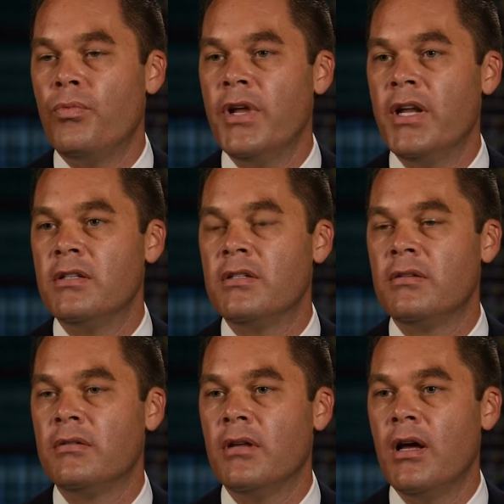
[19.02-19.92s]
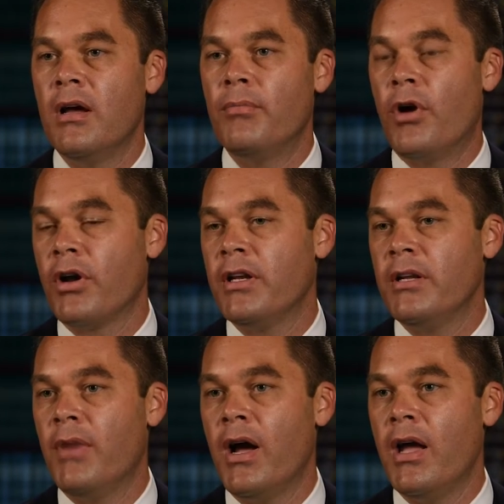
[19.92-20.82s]
When it's
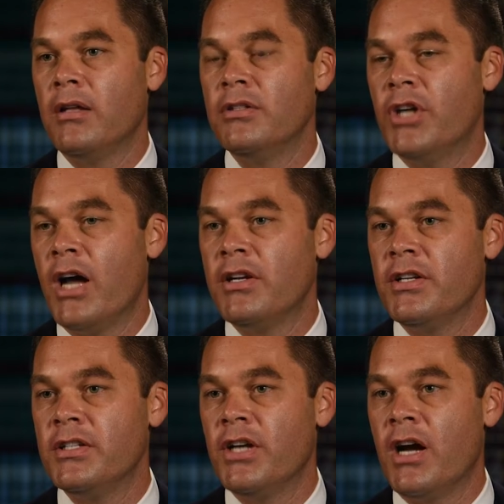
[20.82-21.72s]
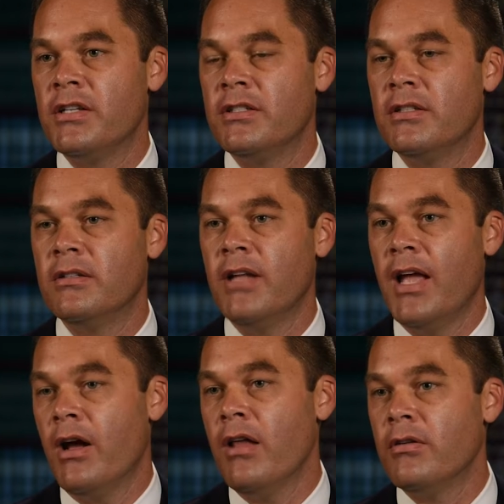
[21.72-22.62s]
marketed by Johnson & Johnson
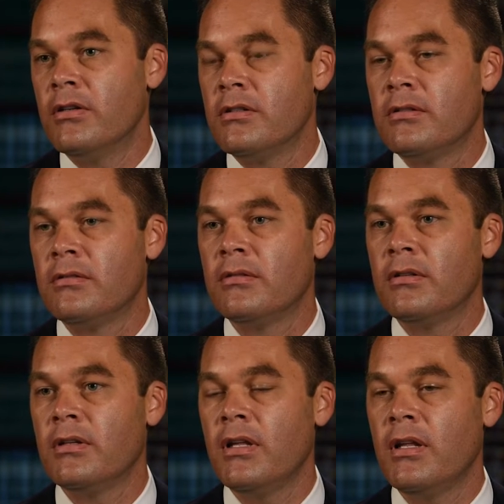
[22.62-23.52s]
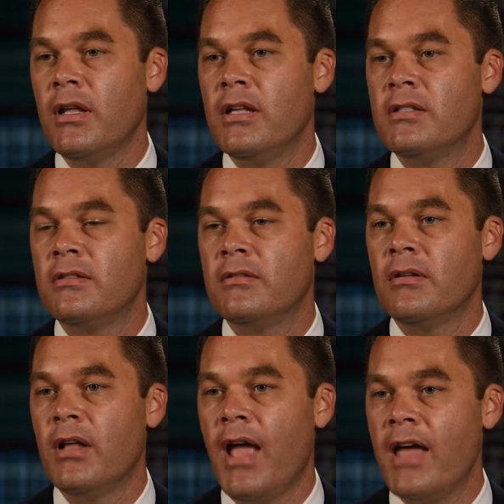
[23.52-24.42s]
and others, it
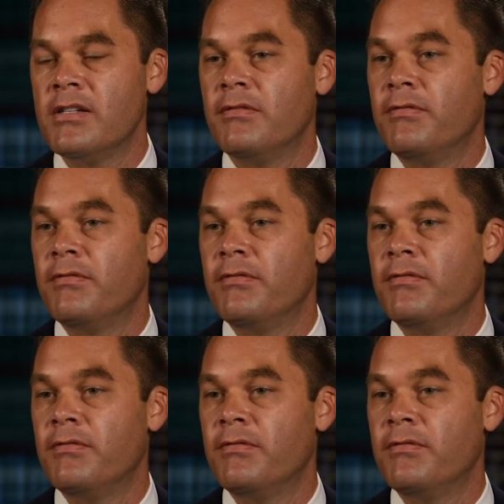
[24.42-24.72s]
has